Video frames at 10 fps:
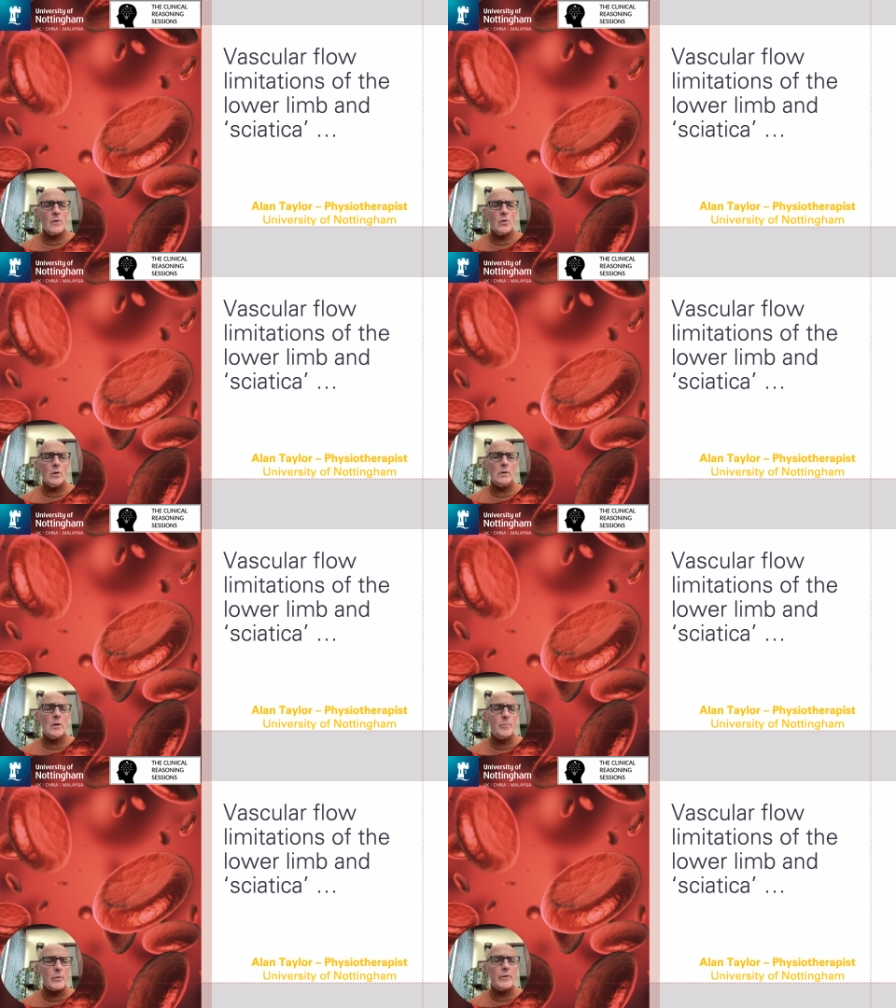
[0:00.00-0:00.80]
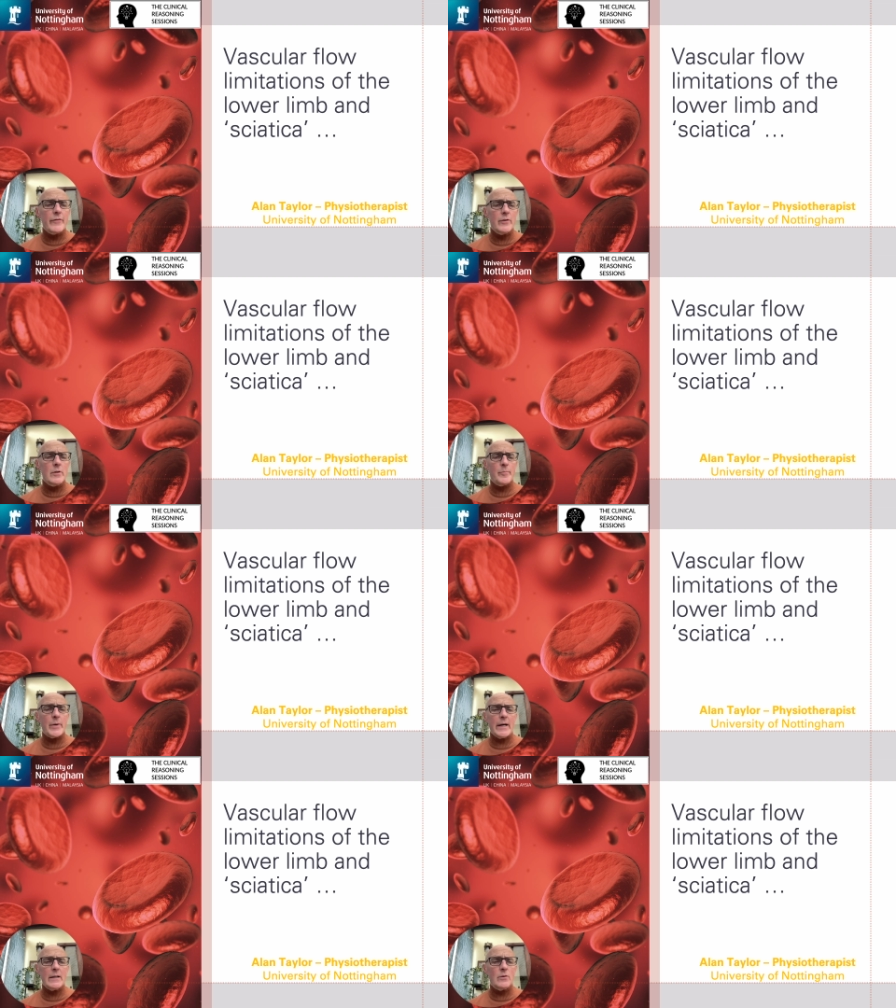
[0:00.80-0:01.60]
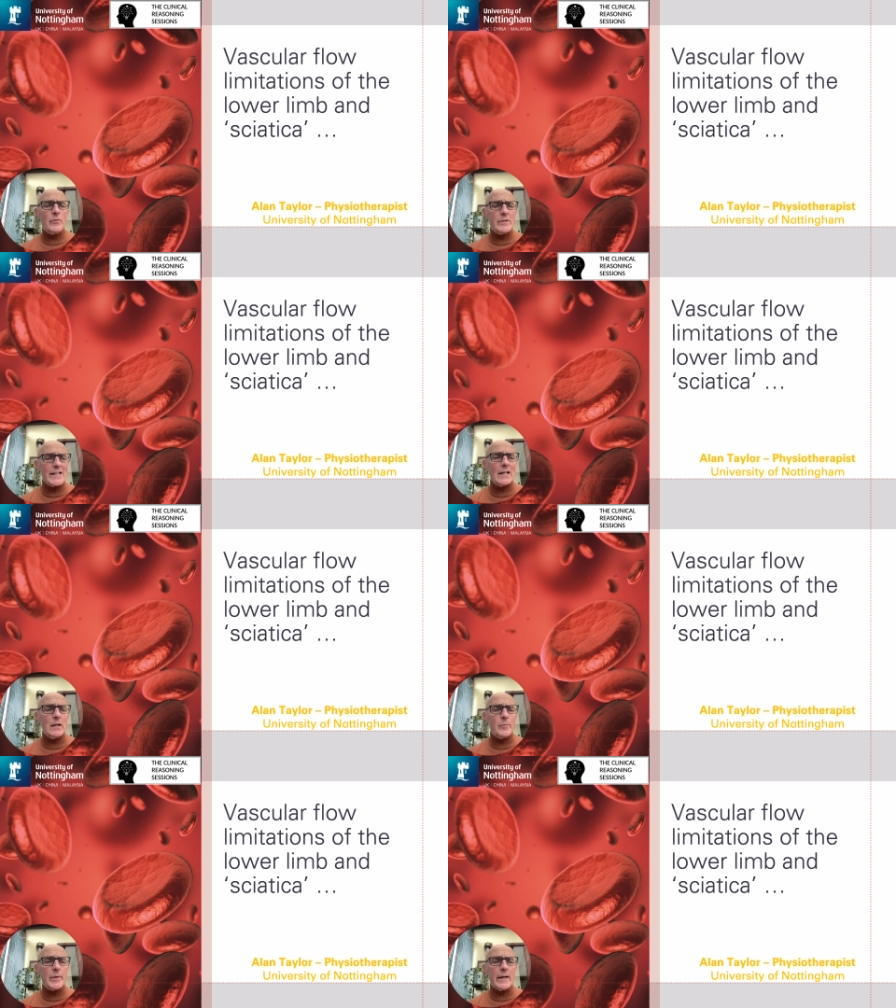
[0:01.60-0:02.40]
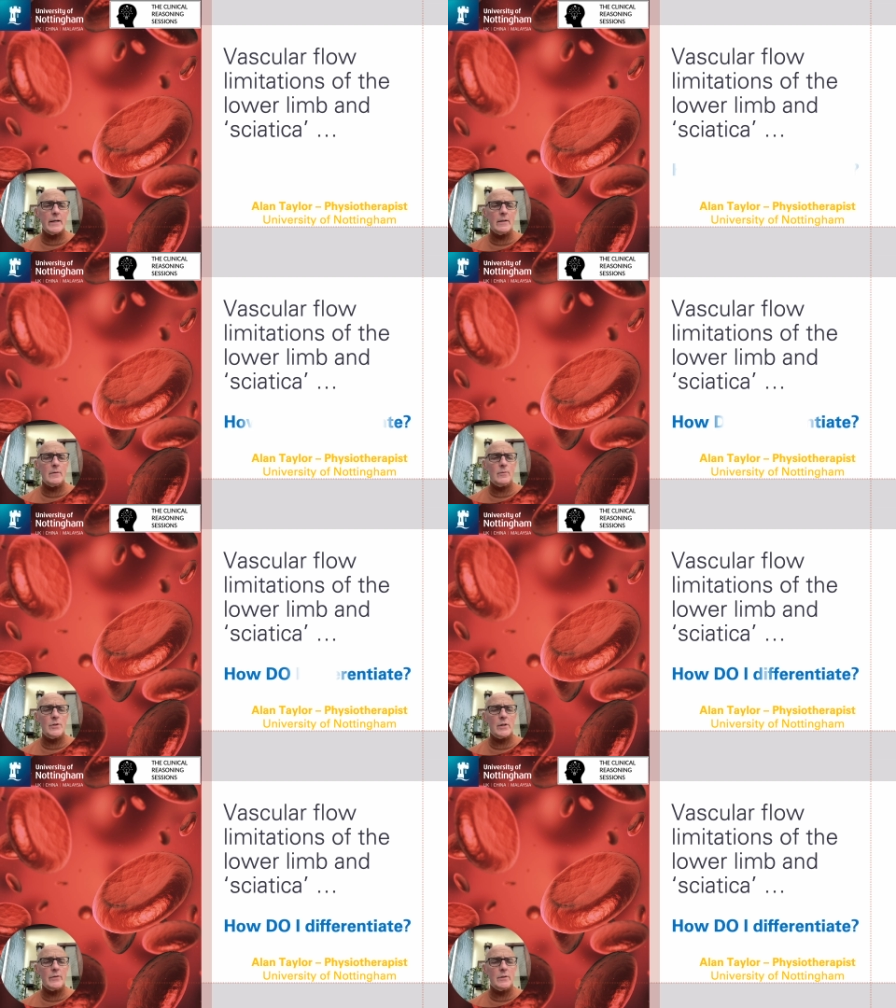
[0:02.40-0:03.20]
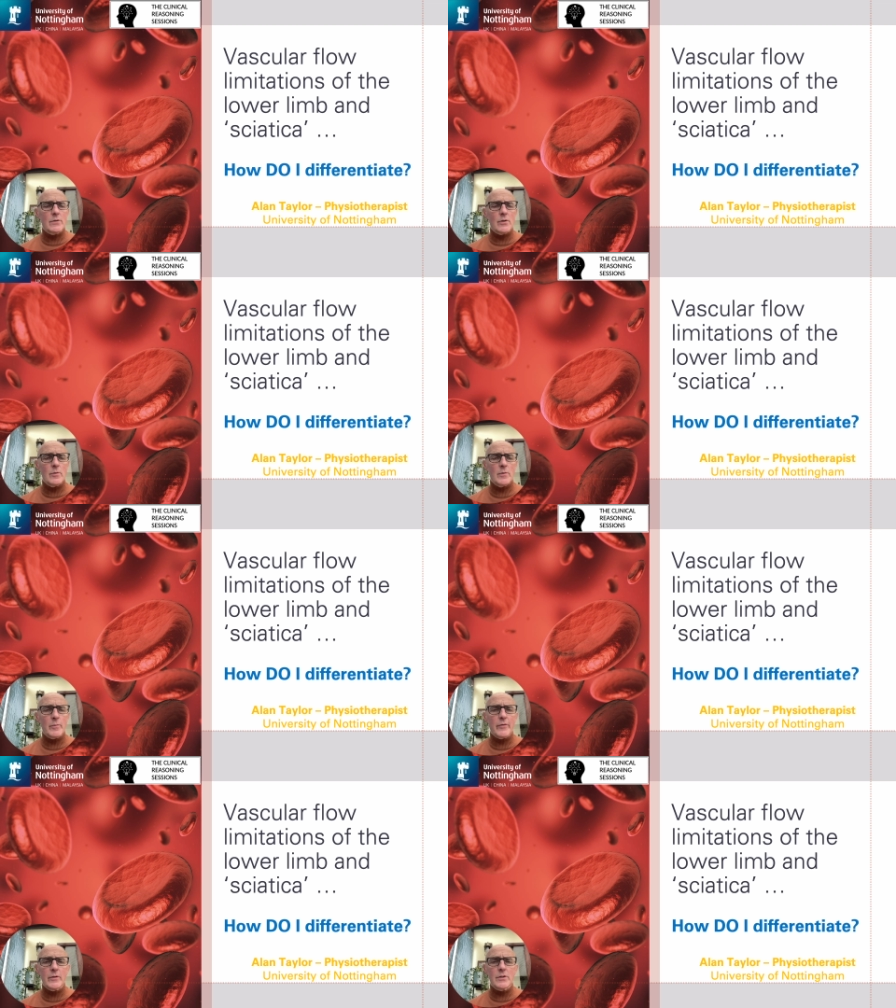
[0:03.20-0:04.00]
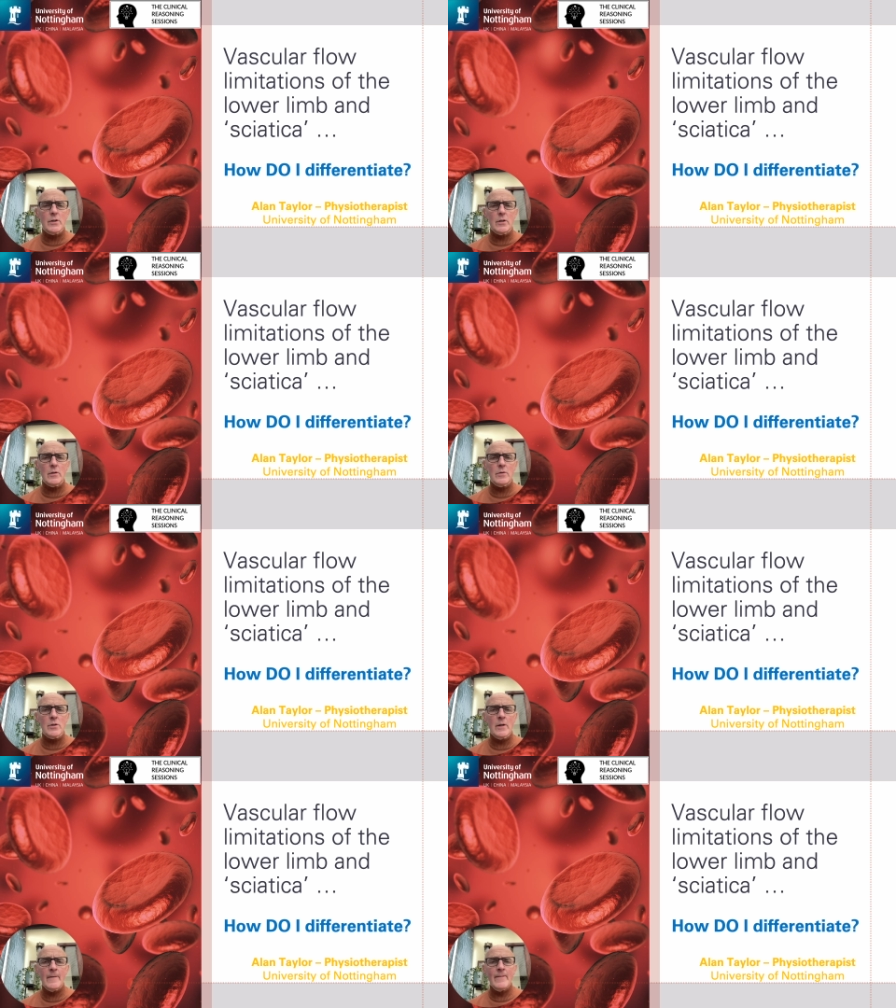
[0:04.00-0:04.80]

or lumbar referred pain or radicular pain, whichever term you prefer to use,